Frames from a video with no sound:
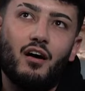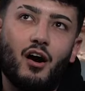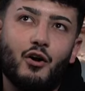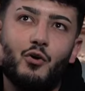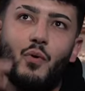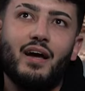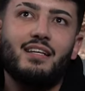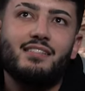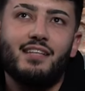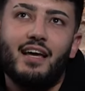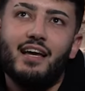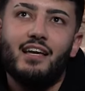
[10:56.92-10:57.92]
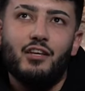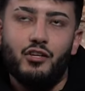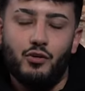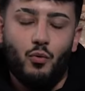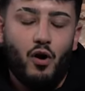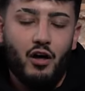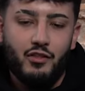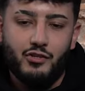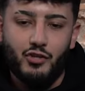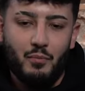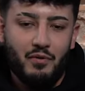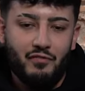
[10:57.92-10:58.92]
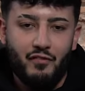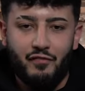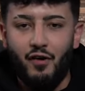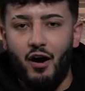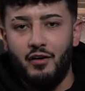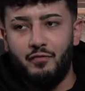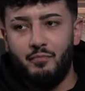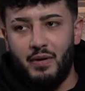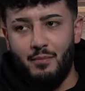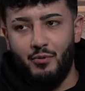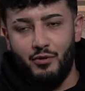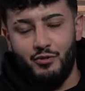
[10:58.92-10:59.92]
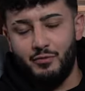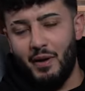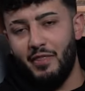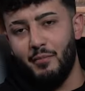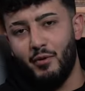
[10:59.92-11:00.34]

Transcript: I always say you are the sum of the five people you spend the